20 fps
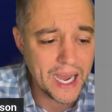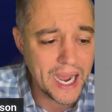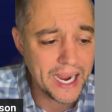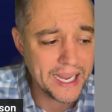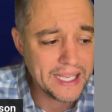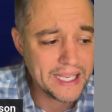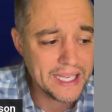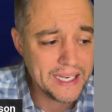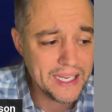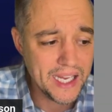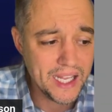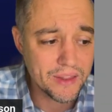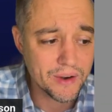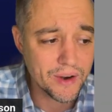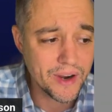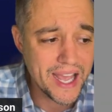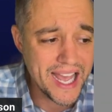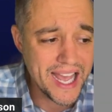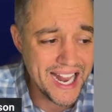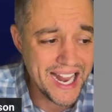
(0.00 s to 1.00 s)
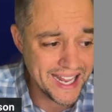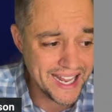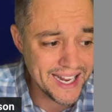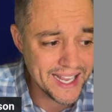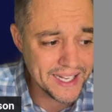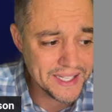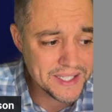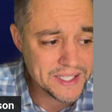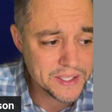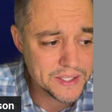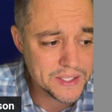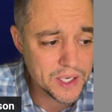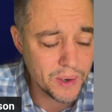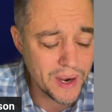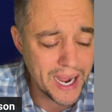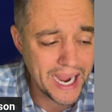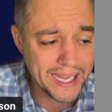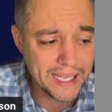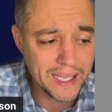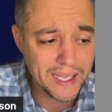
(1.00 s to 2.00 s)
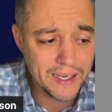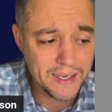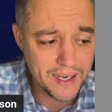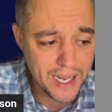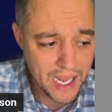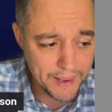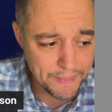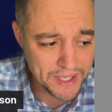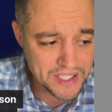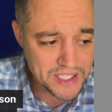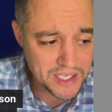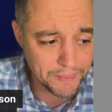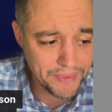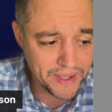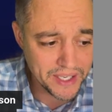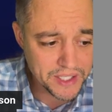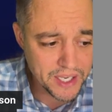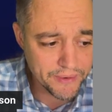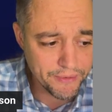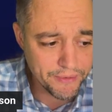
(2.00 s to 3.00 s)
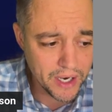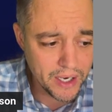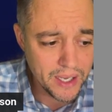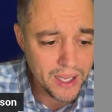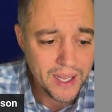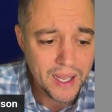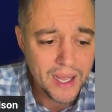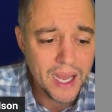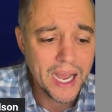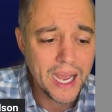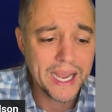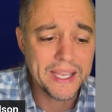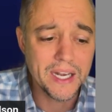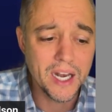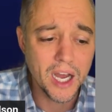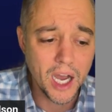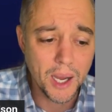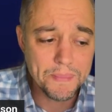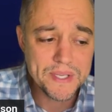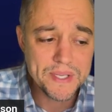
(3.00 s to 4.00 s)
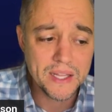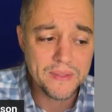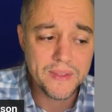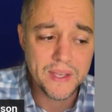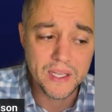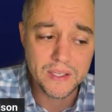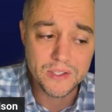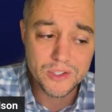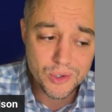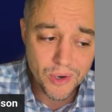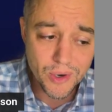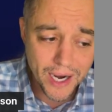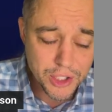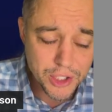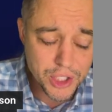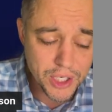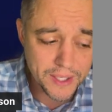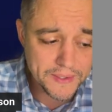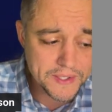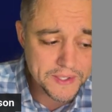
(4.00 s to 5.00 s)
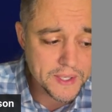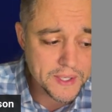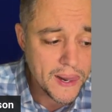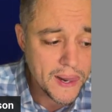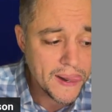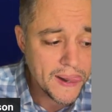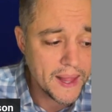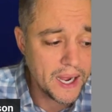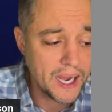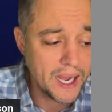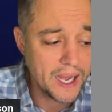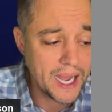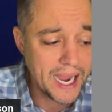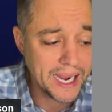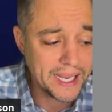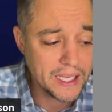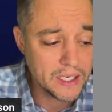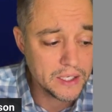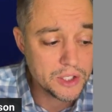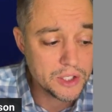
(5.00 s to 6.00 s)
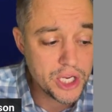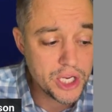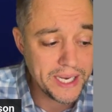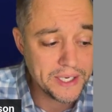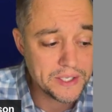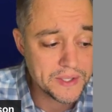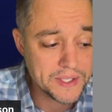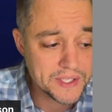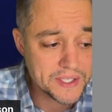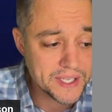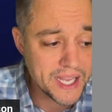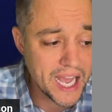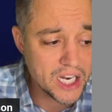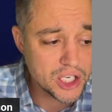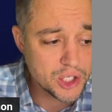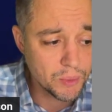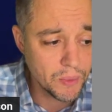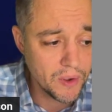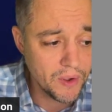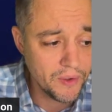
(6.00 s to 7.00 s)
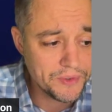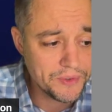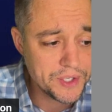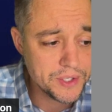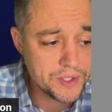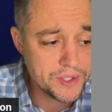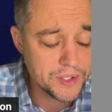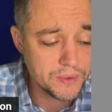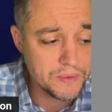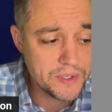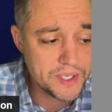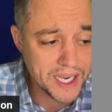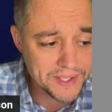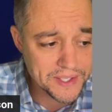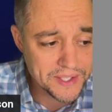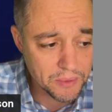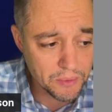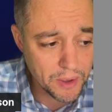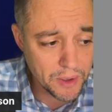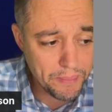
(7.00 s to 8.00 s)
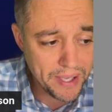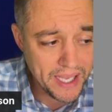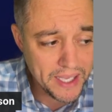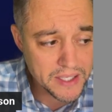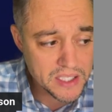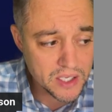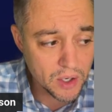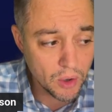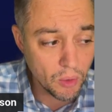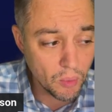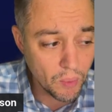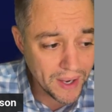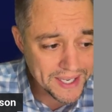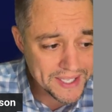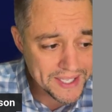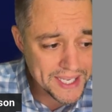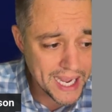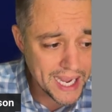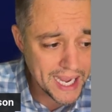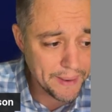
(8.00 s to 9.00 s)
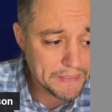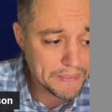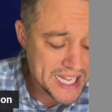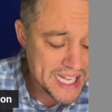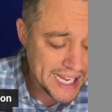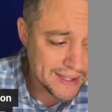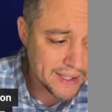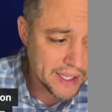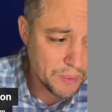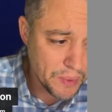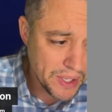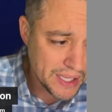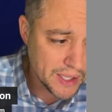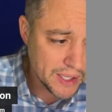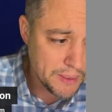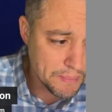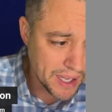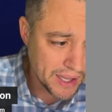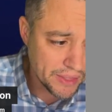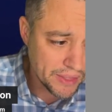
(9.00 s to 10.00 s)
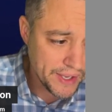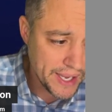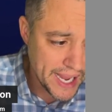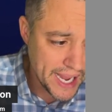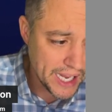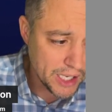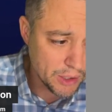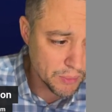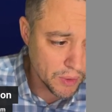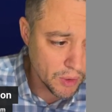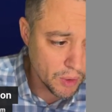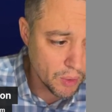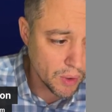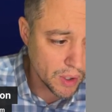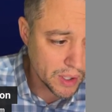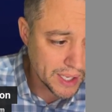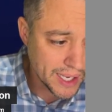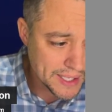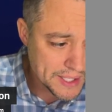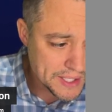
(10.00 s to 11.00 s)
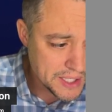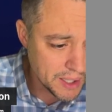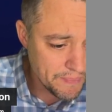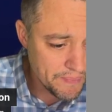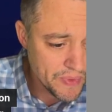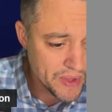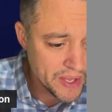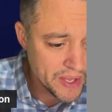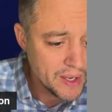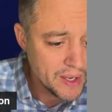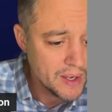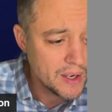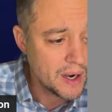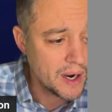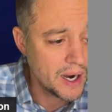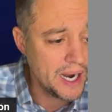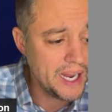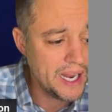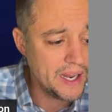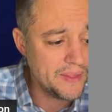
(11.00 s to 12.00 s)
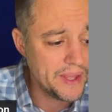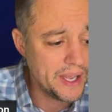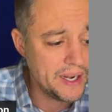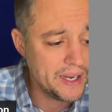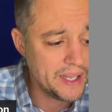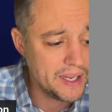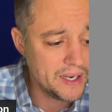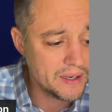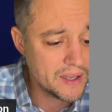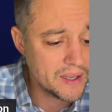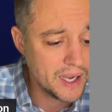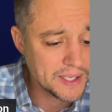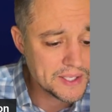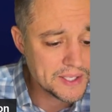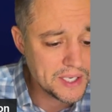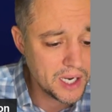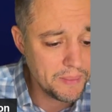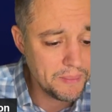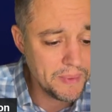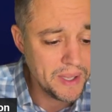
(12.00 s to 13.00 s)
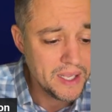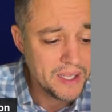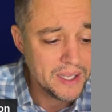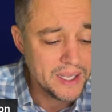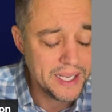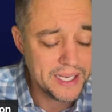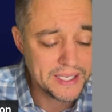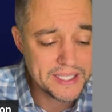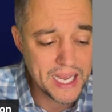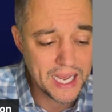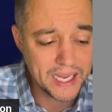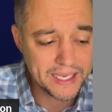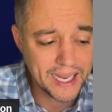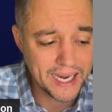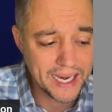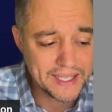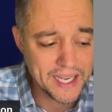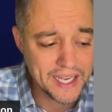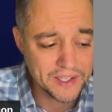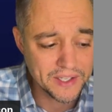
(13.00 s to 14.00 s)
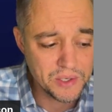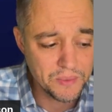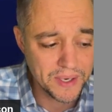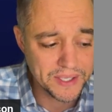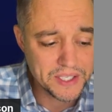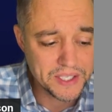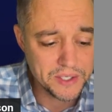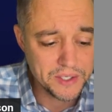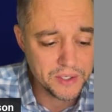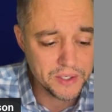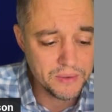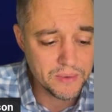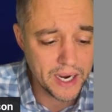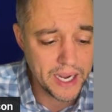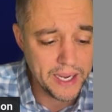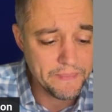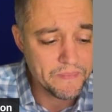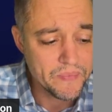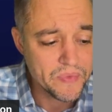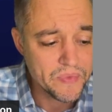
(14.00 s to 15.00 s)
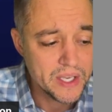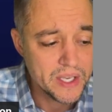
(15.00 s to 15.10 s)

I can either edit it. So I can name it something different. I can update the instructions. Uh, I can change the schedule to do doesn't repeat. So one time, daily, weekly, monthly, annual, or custom. All right. And then in custom, it kind of tells you what to do, right?